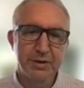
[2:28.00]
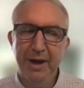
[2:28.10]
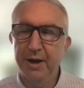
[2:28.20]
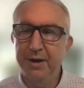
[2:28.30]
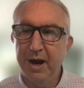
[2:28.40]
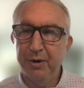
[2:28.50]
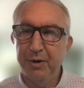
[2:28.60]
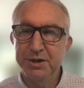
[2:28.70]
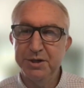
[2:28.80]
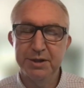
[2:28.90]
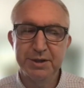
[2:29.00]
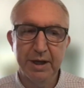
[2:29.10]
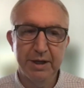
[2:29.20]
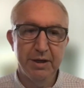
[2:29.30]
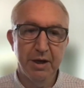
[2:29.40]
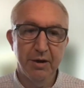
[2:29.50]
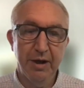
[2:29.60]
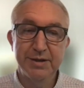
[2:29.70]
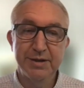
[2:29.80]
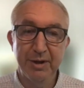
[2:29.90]
so being on the operational side,
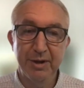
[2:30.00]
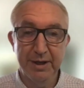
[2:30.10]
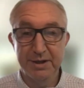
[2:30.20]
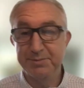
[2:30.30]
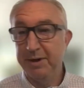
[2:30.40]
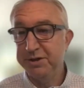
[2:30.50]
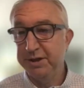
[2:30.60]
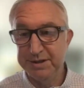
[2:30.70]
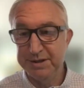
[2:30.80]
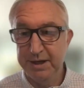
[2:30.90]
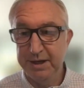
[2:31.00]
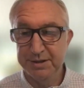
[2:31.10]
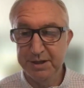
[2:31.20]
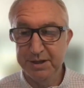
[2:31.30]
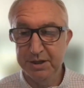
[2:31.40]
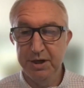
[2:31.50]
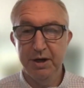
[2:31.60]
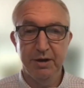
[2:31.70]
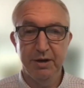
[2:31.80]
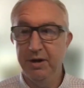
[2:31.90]
intimately, and especially as a sales
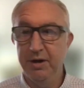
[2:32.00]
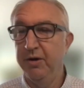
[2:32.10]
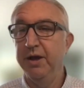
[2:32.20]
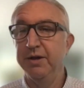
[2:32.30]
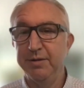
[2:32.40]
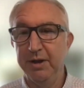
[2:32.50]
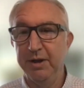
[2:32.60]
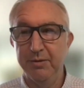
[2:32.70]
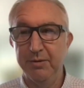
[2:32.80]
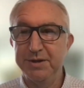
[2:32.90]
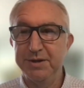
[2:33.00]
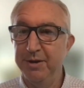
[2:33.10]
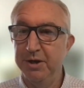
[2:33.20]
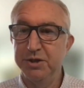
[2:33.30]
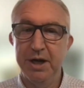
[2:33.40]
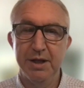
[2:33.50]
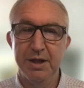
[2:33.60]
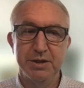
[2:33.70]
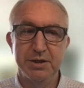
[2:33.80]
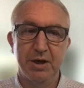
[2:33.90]
engineer, intimately what some of their
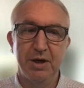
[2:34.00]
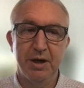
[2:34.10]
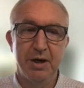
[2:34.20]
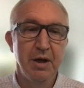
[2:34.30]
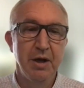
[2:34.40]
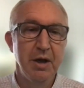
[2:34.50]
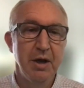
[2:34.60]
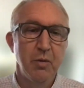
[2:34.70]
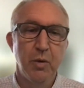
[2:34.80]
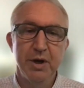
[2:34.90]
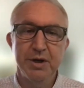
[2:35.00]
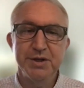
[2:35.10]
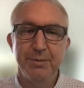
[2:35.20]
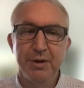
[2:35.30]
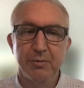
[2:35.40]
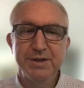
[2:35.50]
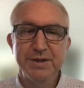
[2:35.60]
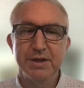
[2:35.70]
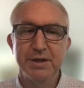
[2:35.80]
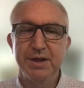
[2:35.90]
challenges are. What are some of the
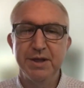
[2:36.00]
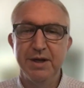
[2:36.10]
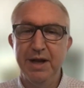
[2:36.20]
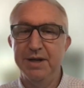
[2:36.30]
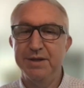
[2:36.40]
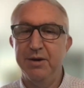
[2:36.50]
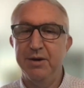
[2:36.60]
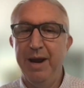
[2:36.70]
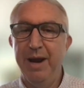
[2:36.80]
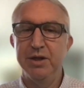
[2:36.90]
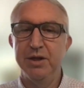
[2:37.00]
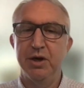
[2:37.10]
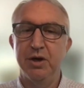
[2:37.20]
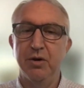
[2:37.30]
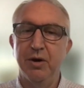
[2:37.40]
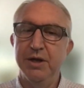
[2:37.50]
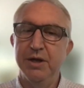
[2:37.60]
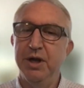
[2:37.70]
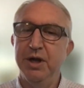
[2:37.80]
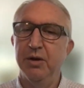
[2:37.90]
reasons that a data center manager or
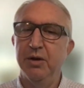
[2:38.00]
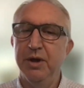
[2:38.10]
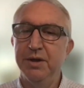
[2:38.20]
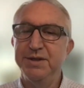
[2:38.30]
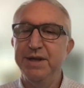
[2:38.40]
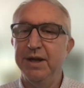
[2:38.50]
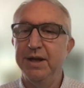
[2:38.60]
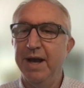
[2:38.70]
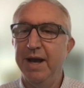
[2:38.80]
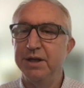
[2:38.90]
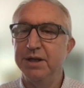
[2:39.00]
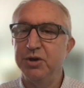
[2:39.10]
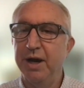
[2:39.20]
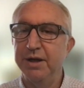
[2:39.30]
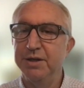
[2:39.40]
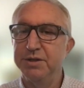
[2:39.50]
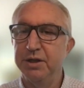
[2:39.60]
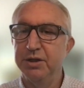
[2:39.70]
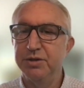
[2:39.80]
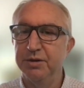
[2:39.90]
engineer would seek an asset tracking
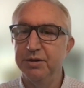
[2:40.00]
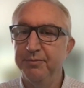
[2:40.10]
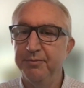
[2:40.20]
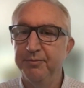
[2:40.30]
solution?